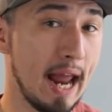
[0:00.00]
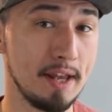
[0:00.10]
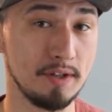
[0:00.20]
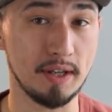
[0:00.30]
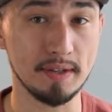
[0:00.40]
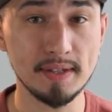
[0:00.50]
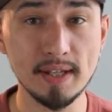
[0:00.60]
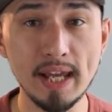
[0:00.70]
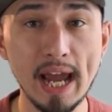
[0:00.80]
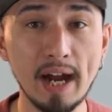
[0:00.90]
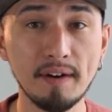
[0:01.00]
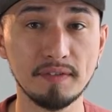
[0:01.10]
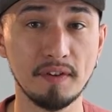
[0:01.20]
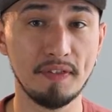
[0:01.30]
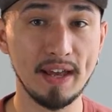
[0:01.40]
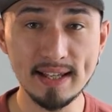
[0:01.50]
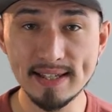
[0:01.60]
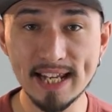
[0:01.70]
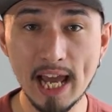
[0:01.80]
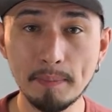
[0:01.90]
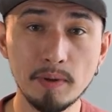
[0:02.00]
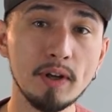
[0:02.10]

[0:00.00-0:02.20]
As you can see, after that step,